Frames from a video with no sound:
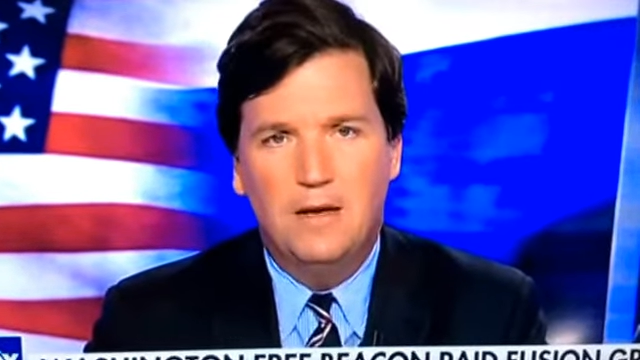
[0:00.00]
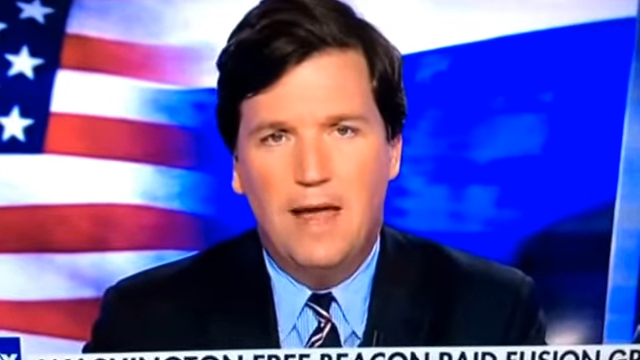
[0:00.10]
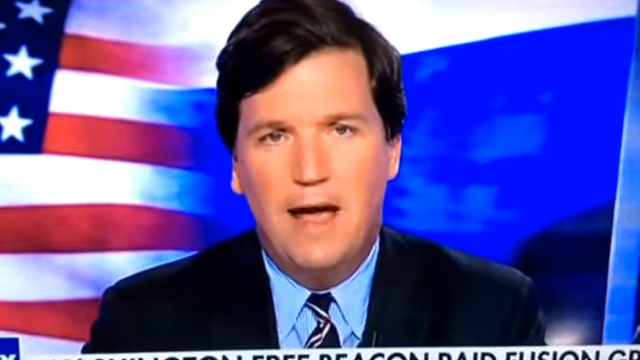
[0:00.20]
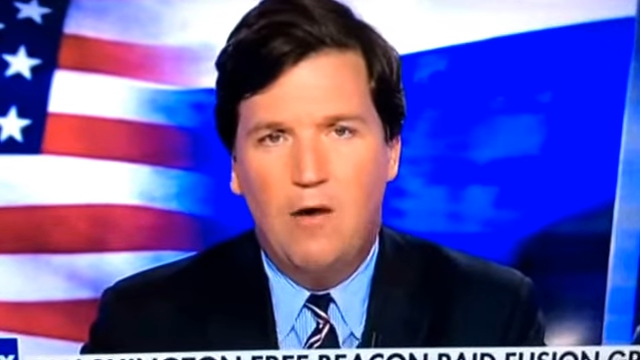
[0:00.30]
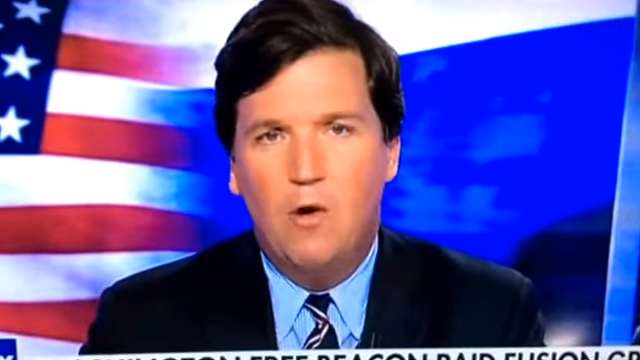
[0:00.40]

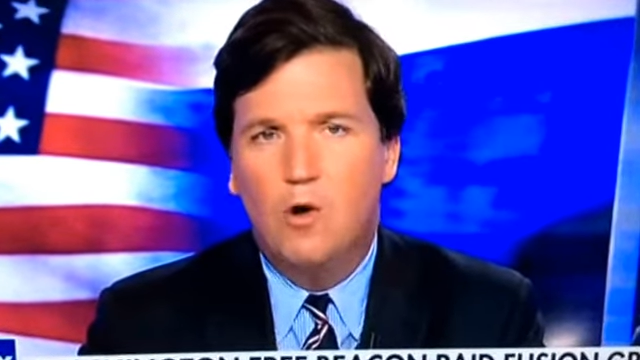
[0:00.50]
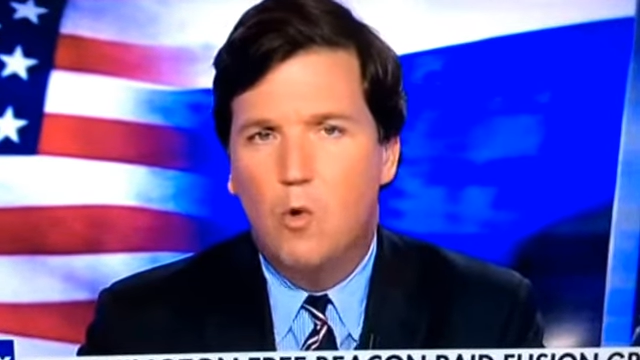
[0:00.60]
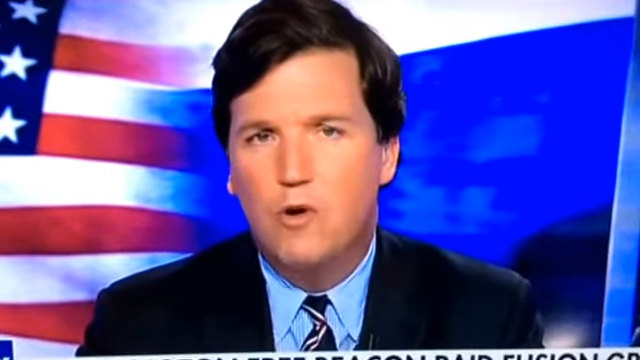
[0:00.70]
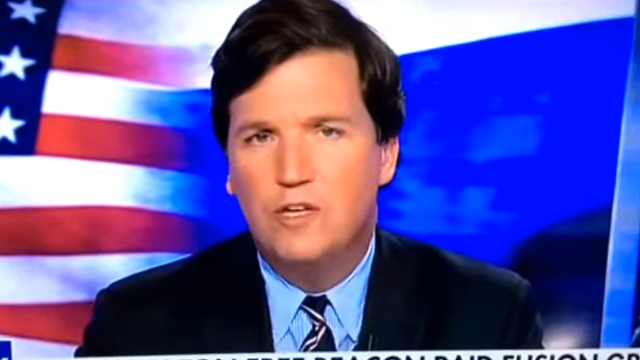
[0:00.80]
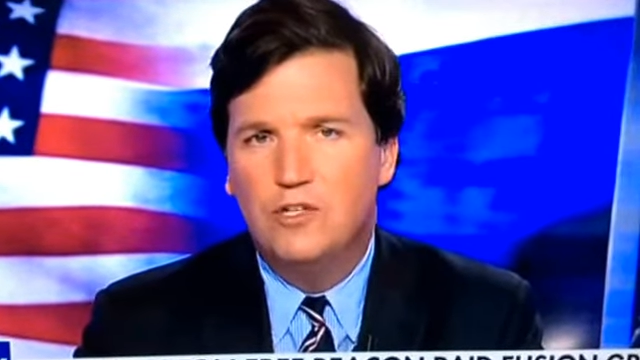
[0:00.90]
Now,
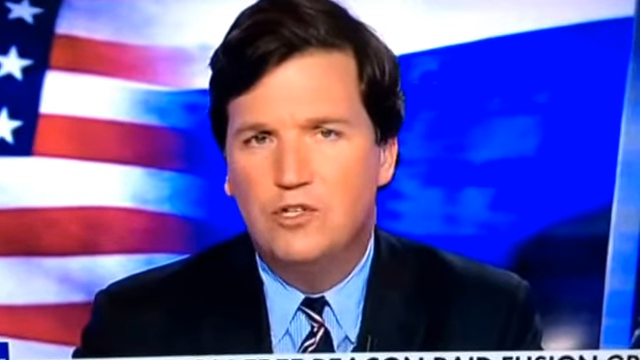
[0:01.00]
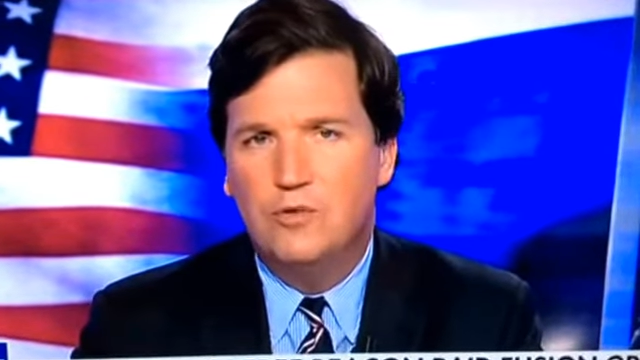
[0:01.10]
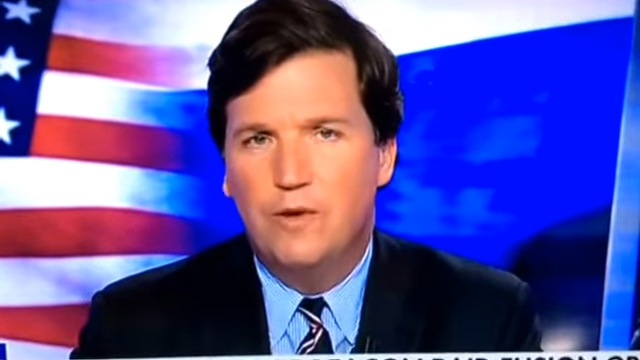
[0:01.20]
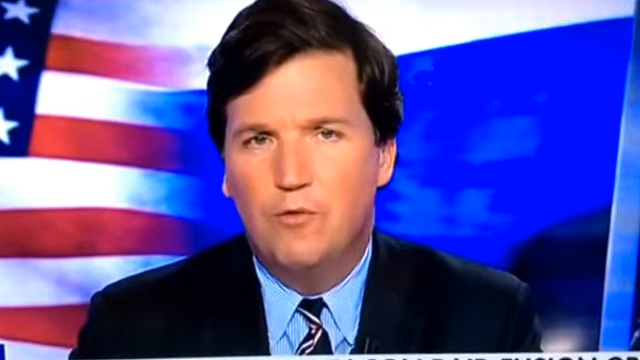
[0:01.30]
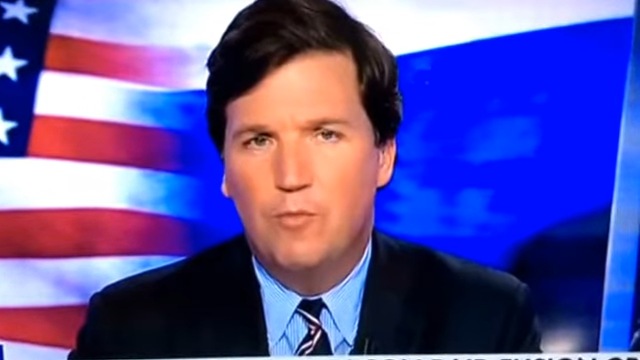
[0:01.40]
according
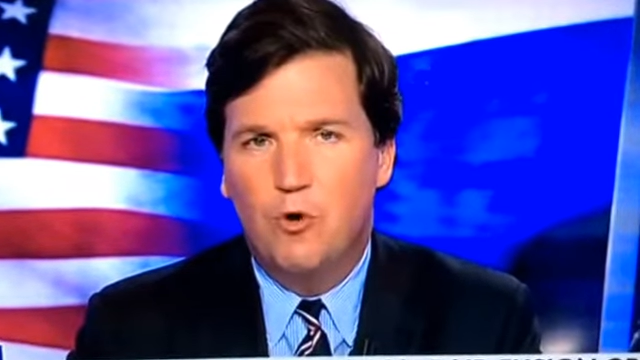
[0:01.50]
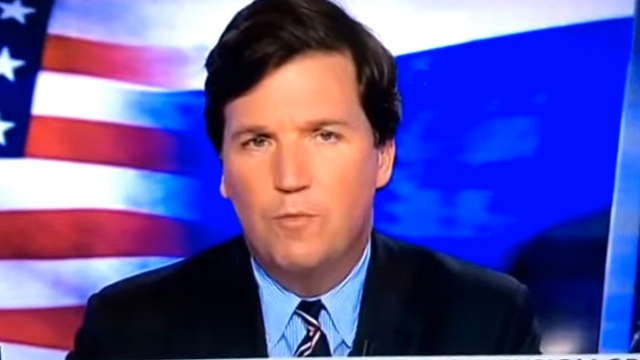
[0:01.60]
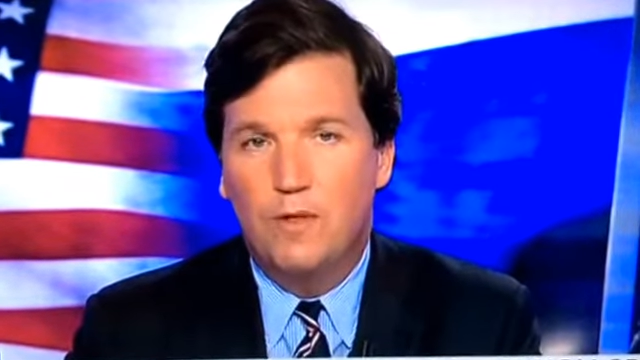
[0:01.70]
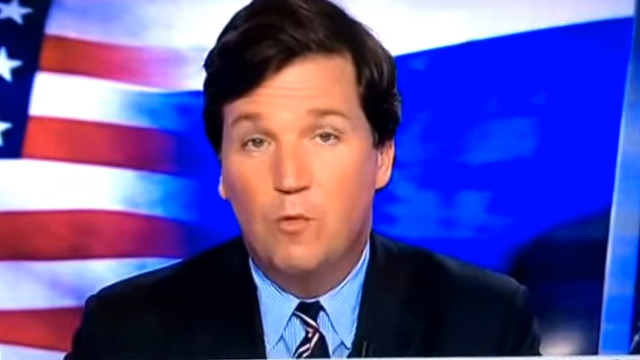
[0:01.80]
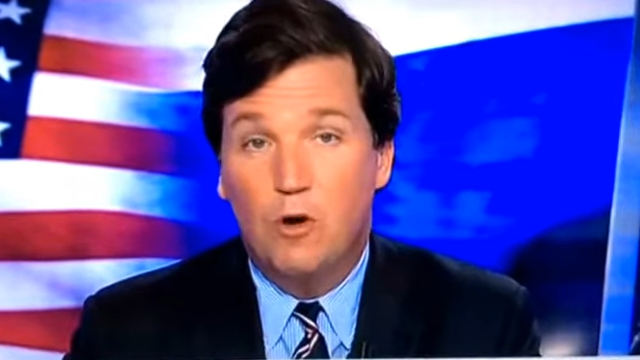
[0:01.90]
to a report
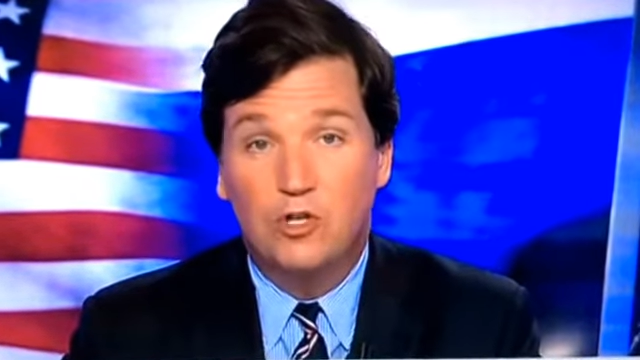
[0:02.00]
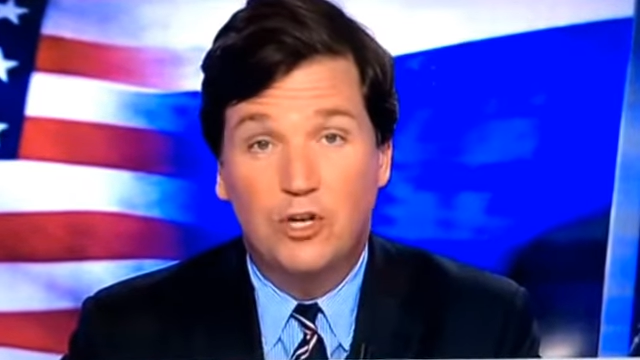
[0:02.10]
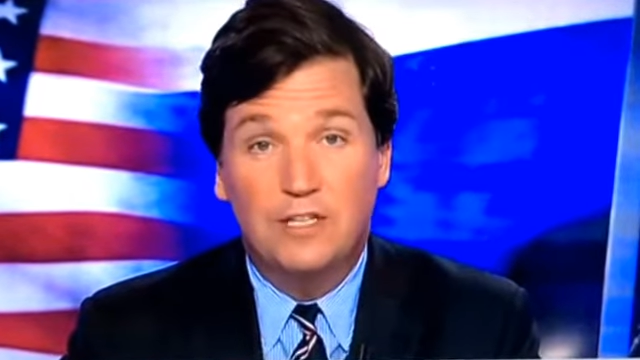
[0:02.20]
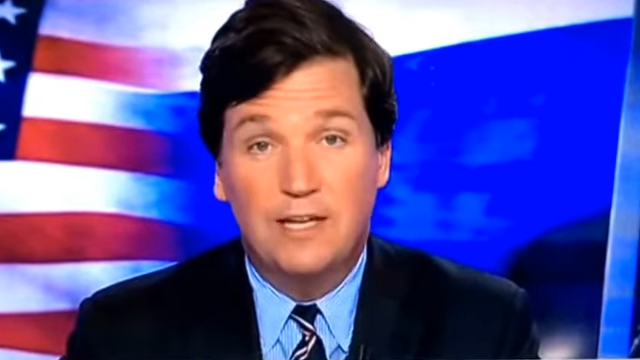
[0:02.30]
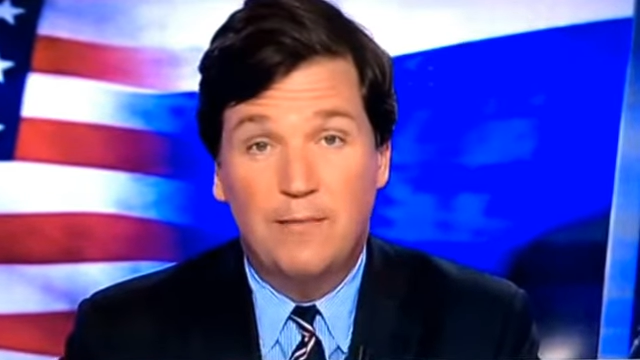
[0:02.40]
by the
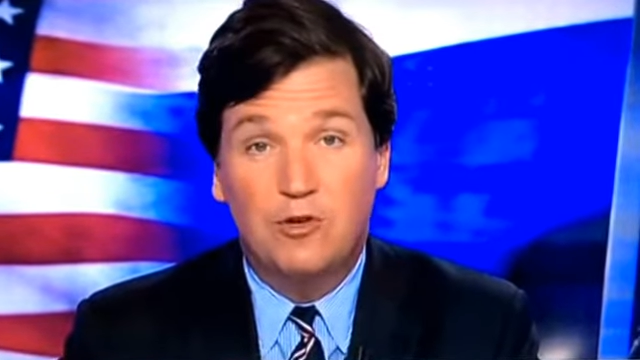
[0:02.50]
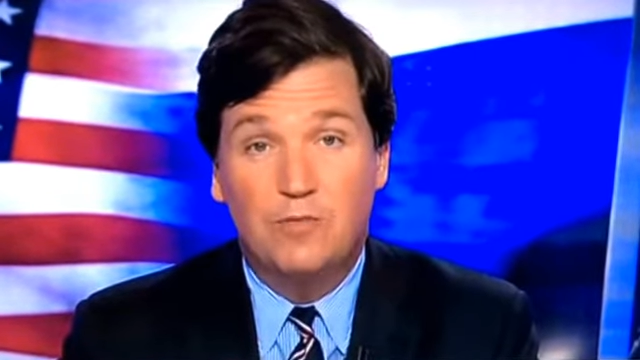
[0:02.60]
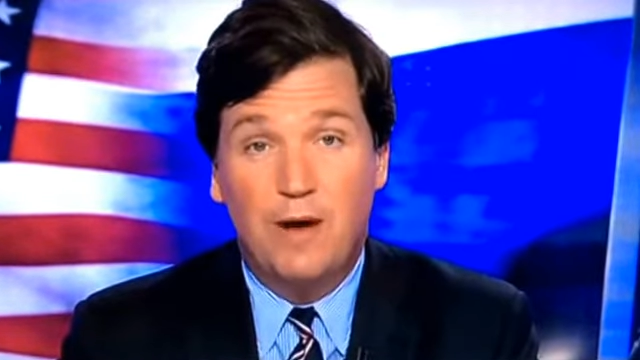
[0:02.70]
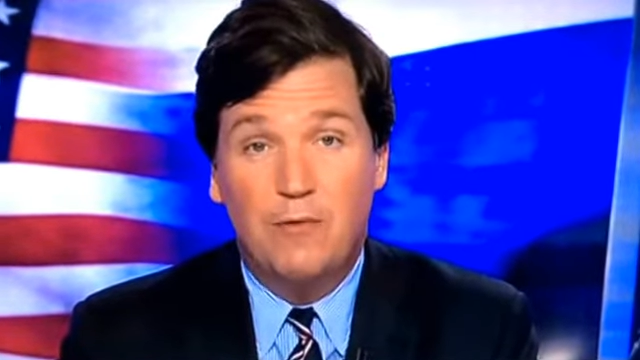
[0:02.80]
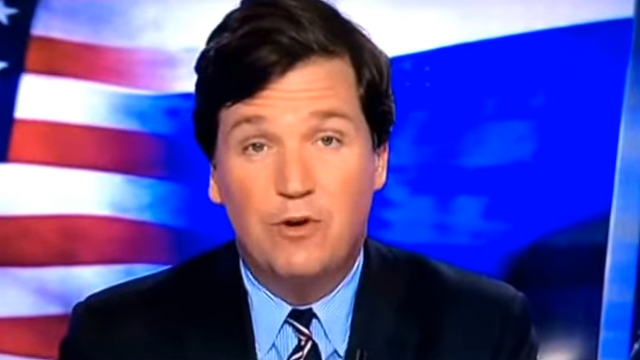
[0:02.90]
Washington Examiner's
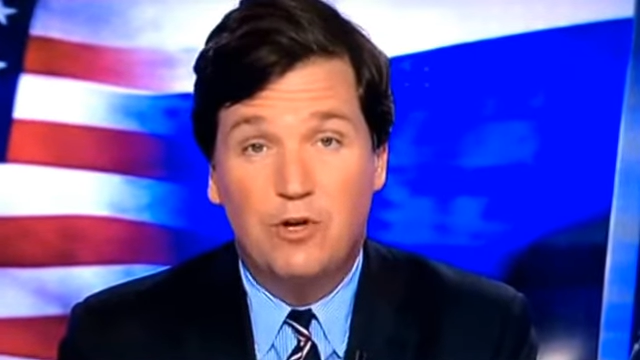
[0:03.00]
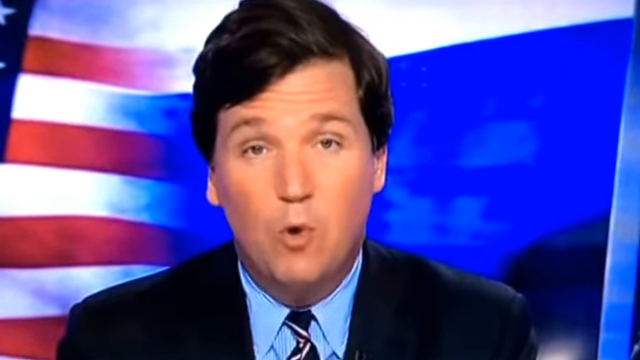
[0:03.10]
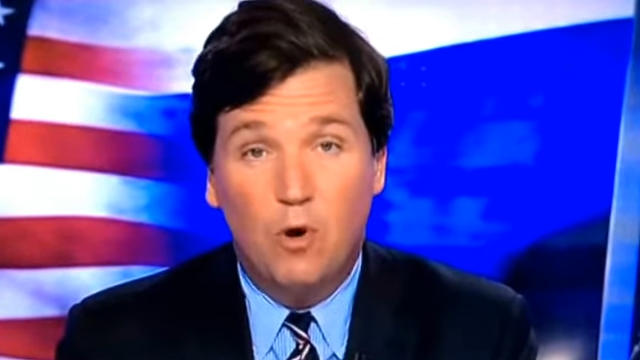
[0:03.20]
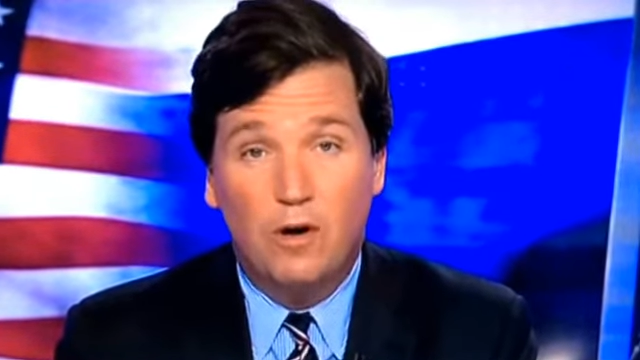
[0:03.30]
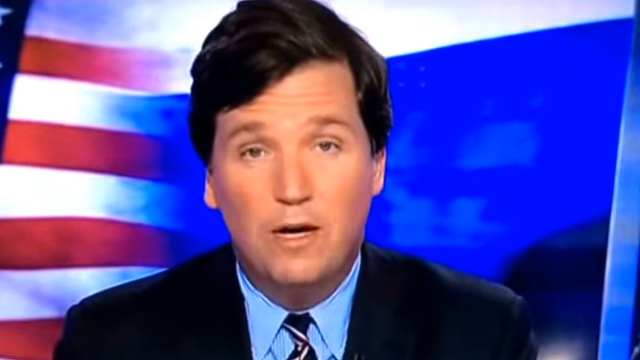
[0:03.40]
Byron
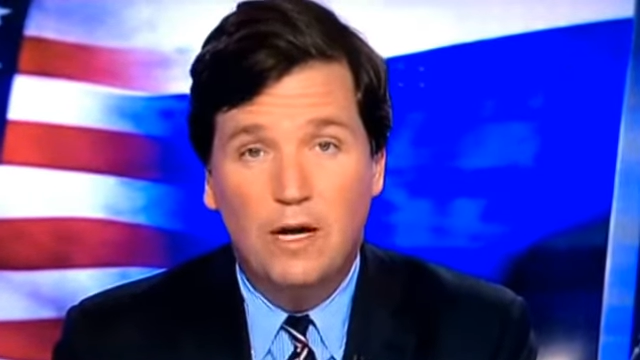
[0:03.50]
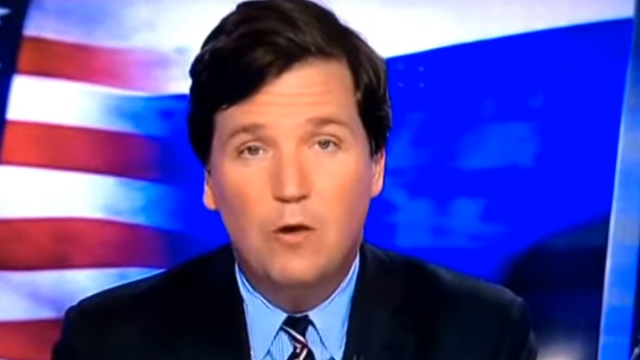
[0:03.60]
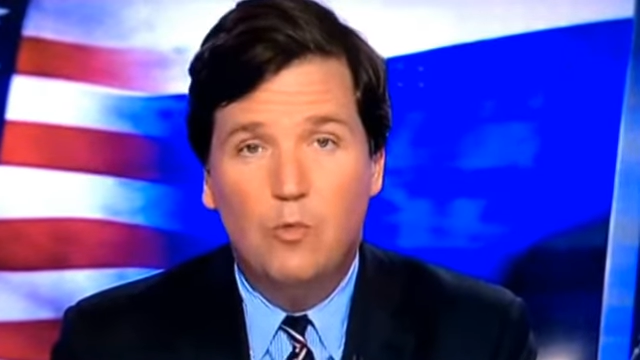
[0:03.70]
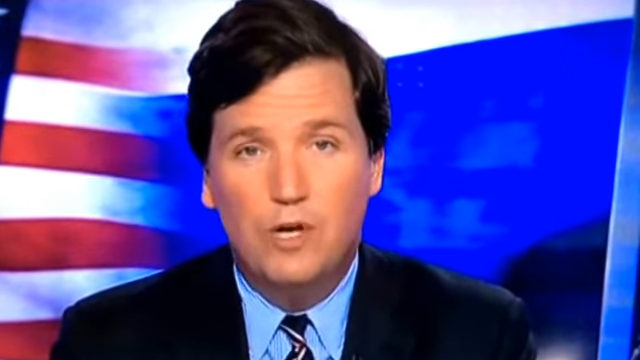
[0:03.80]
York, we